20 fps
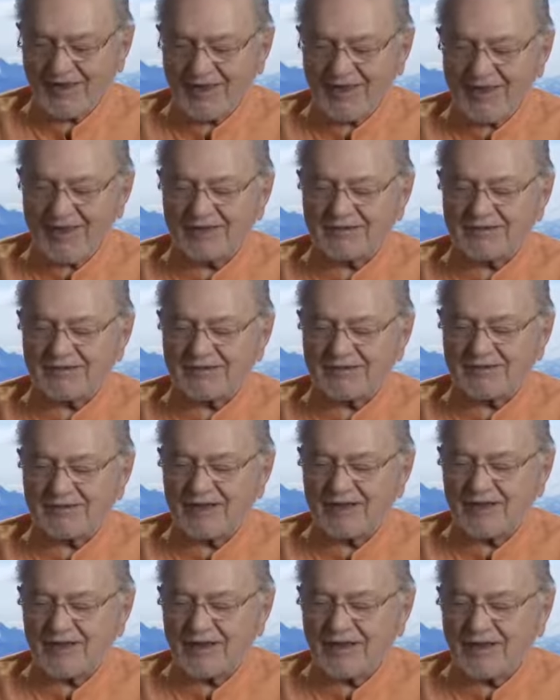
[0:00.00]
It's,
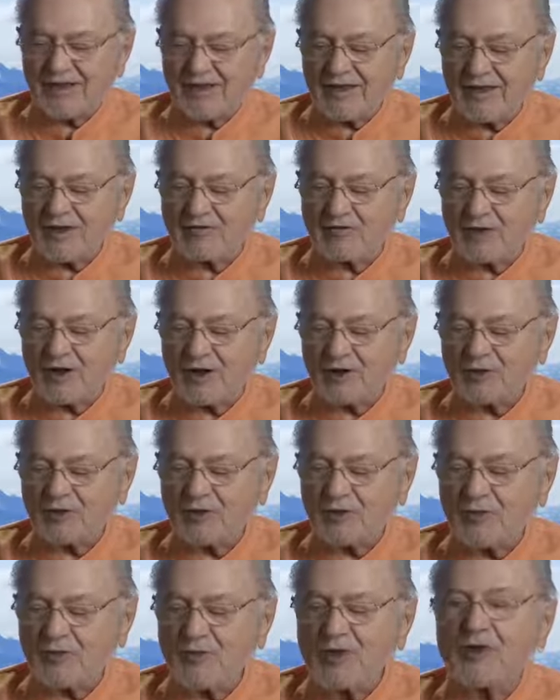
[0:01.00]
if not
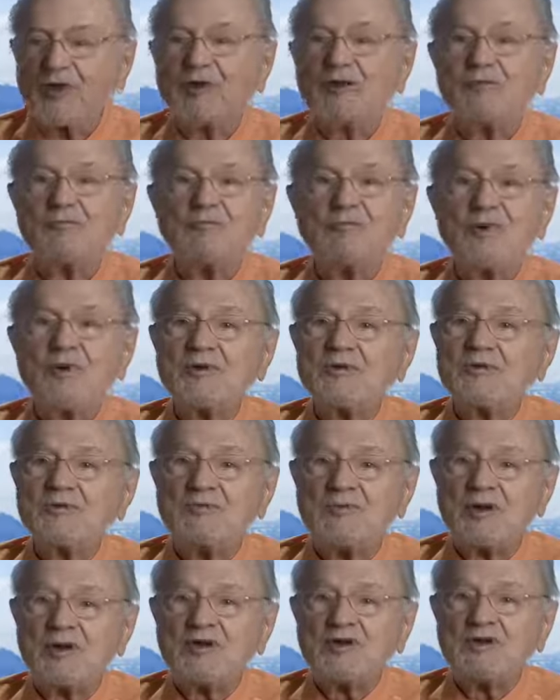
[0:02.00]
tumult, much,
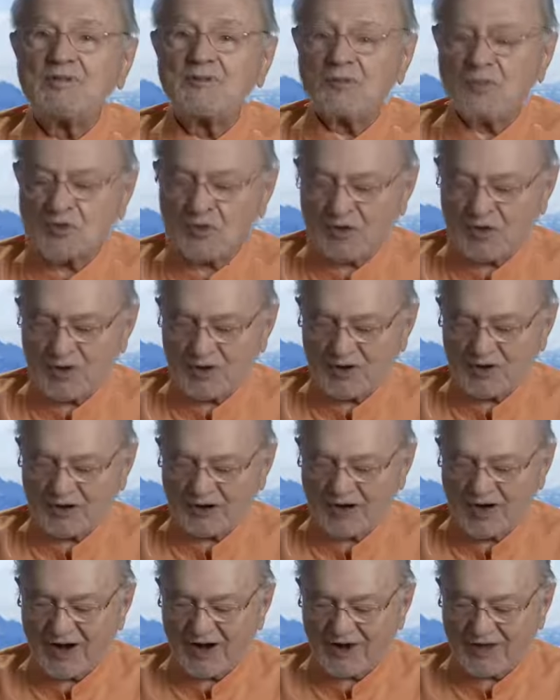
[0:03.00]
much more
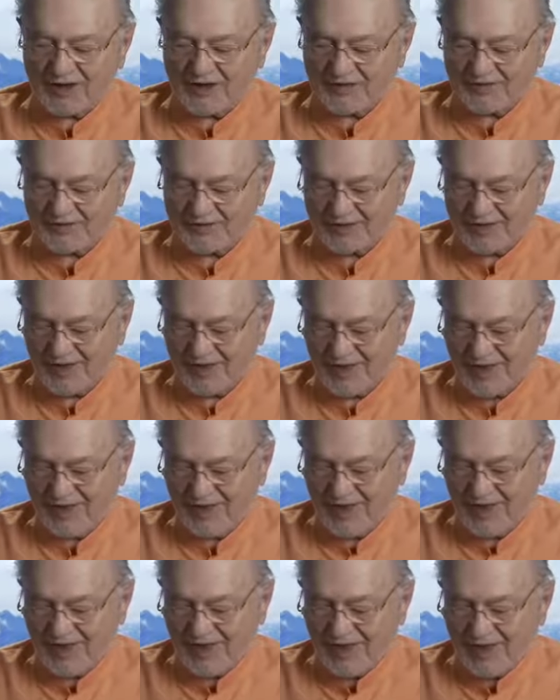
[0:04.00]
attractive.
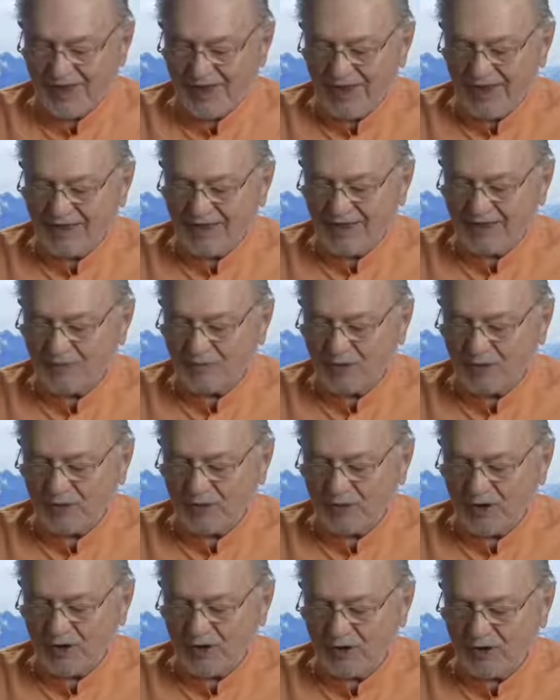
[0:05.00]
And then
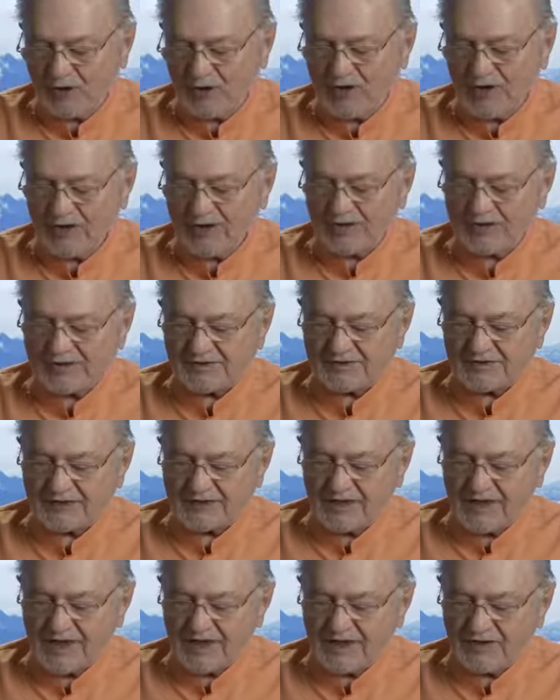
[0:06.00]
beholding this
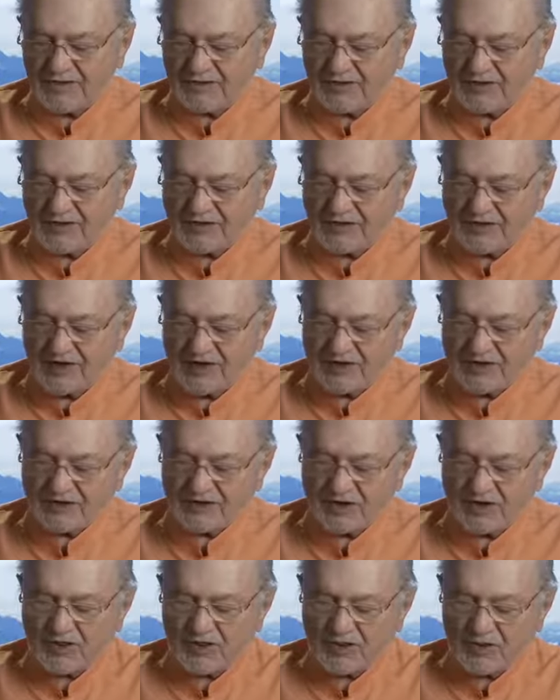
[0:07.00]
clan of
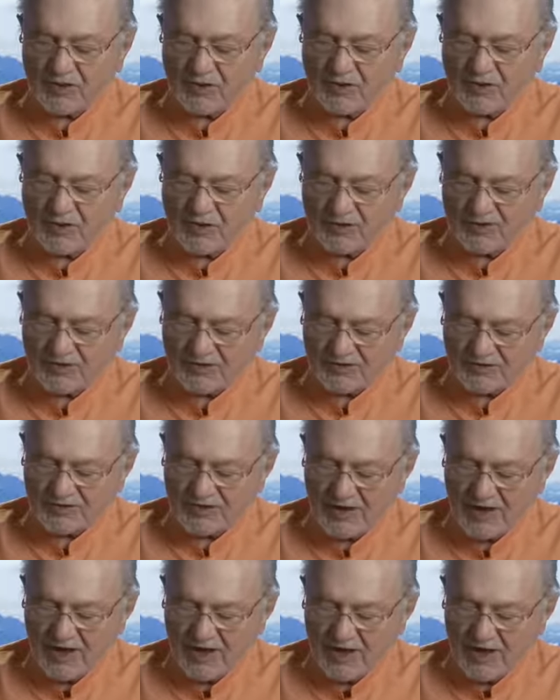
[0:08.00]
Dhritarashtra, the Kauravas,
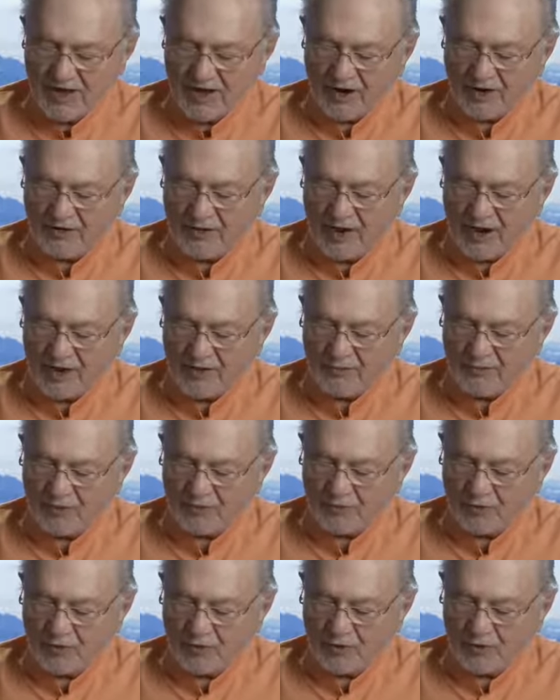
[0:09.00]
arrayed
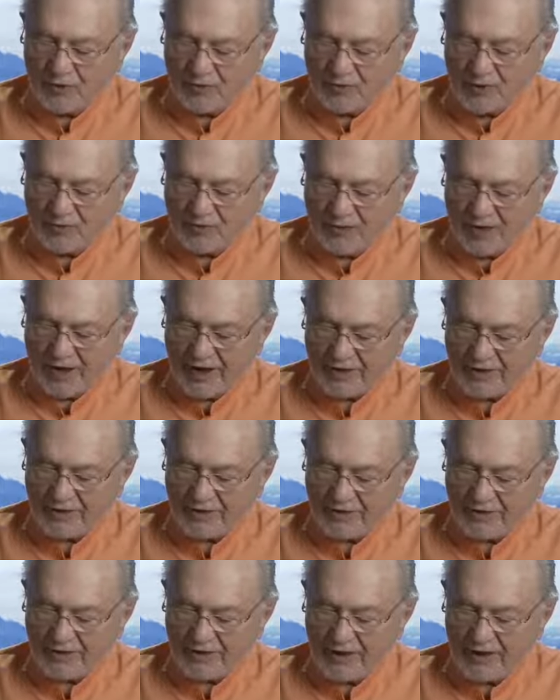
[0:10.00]
before him in
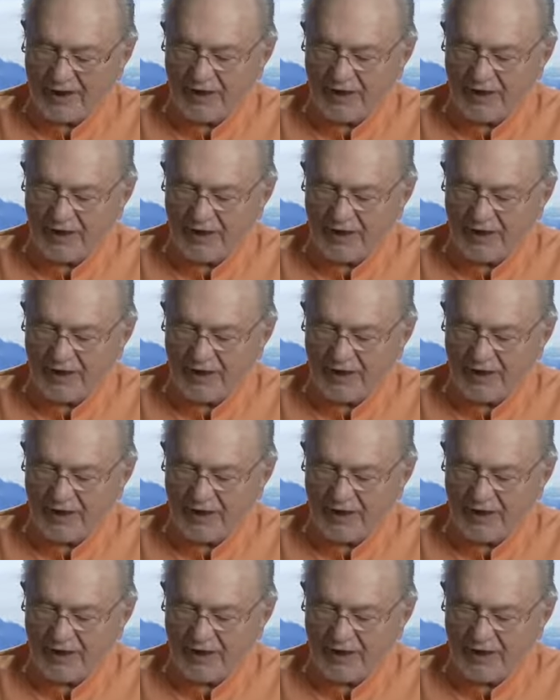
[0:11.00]
battle,